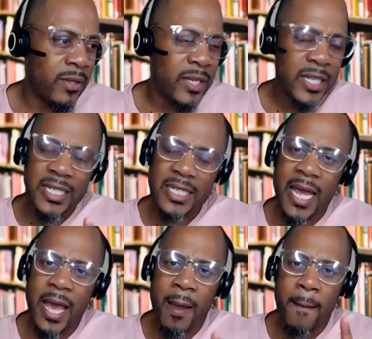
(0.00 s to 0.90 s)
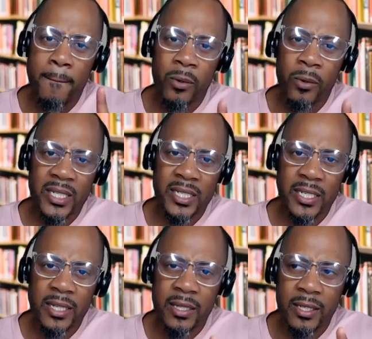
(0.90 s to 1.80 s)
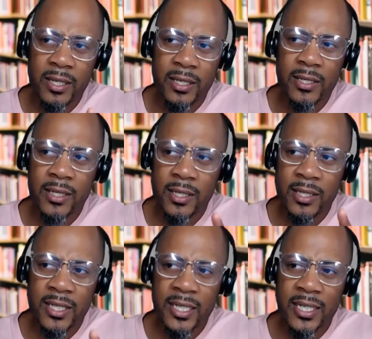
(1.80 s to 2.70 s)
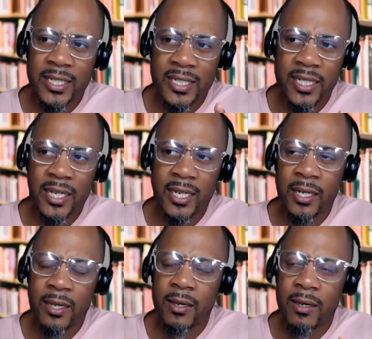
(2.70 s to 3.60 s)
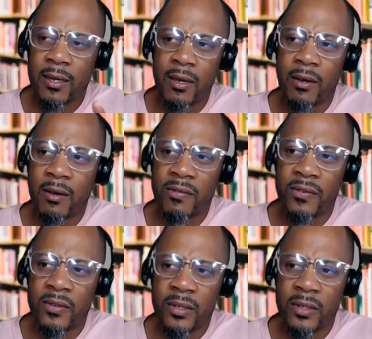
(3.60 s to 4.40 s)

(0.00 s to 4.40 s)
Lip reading: is not present. This is in the setting of